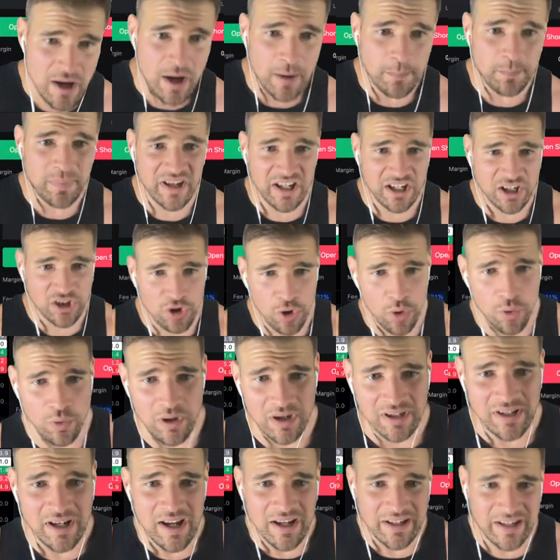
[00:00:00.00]

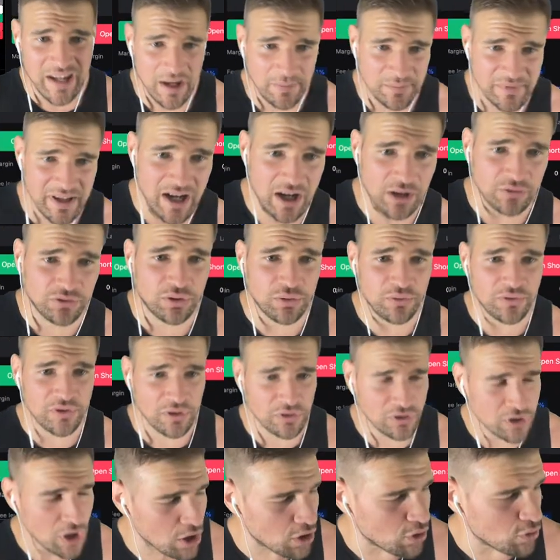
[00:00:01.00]
Bitcoin came down to the
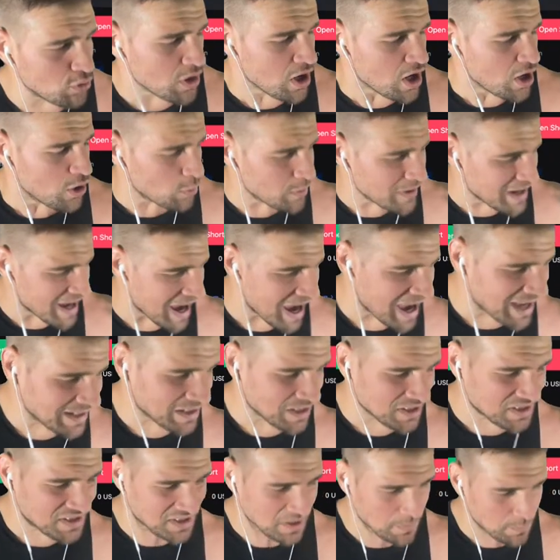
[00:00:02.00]
low. We had a
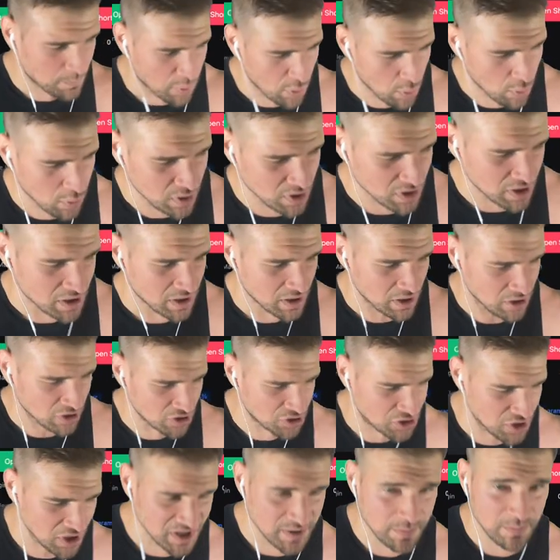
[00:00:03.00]
support
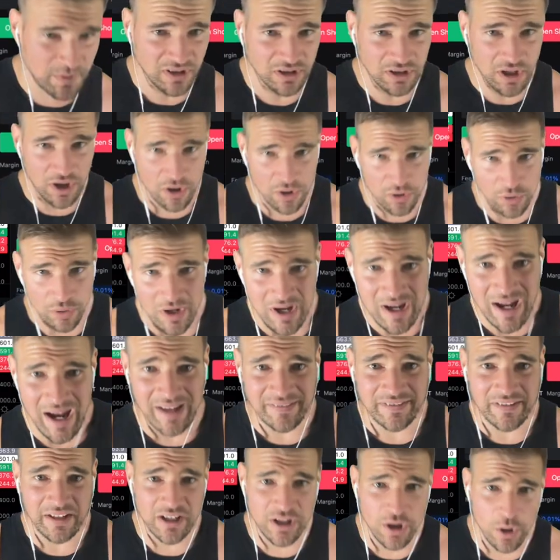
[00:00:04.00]
just below
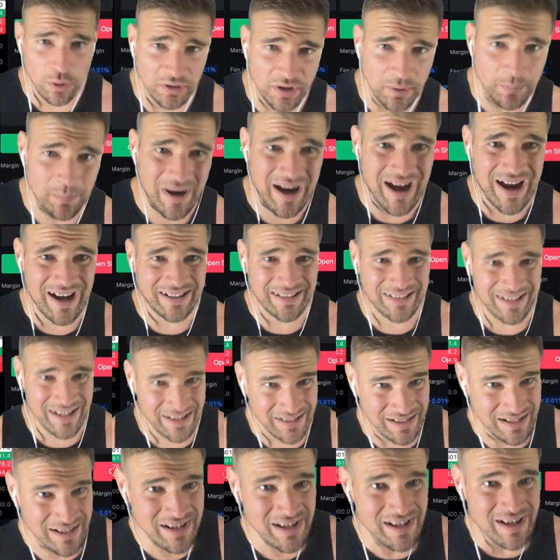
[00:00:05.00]
at the golden
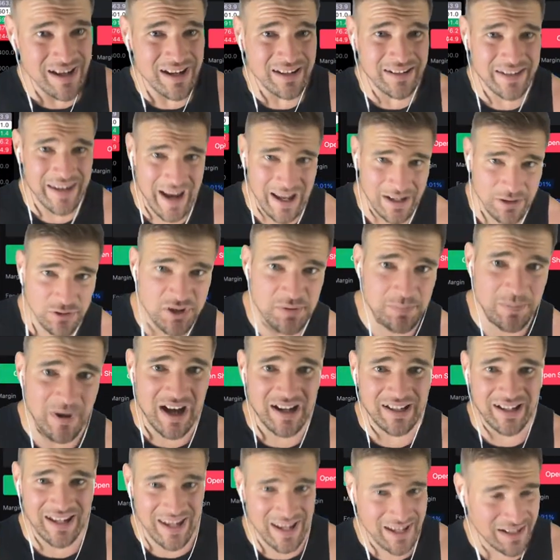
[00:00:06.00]
pocket. Can you
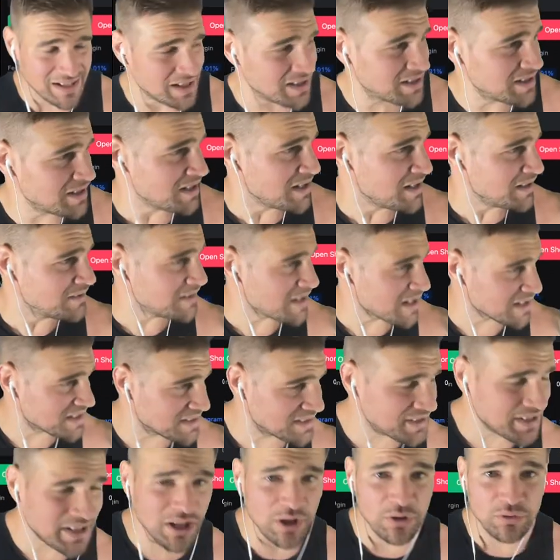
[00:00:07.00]
spot it? Next
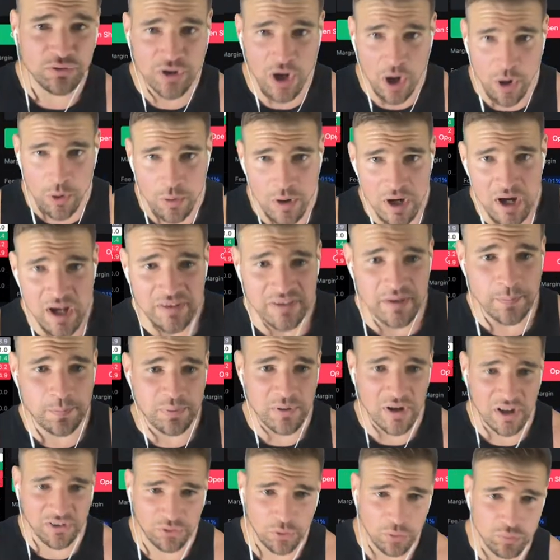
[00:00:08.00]
thing you know, the
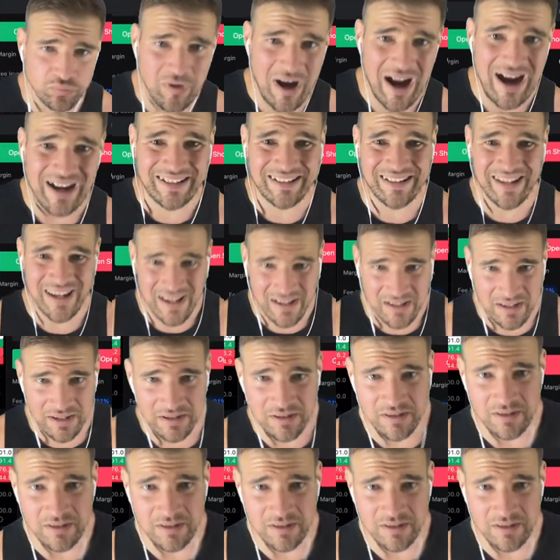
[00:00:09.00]
price will rocket.